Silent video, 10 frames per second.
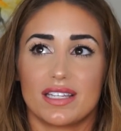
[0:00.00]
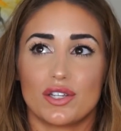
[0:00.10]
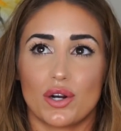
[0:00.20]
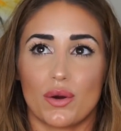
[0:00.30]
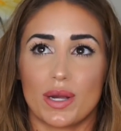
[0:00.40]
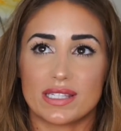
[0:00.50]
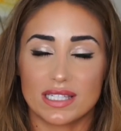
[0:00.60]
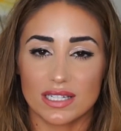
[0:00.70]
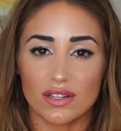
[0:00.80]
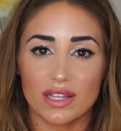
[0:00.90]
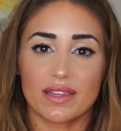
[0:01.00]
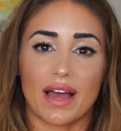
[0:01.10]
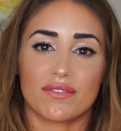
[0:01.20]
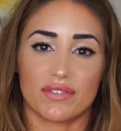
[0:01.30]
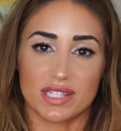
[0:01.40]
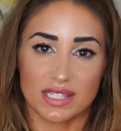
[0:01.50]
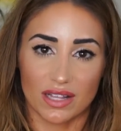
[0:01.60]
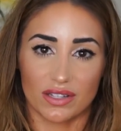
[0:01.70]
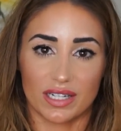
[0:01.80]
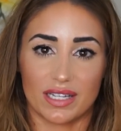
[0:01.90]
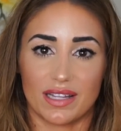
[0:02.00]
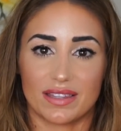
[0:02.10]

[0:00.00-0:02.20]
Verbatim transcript: you know, it's still in that facility.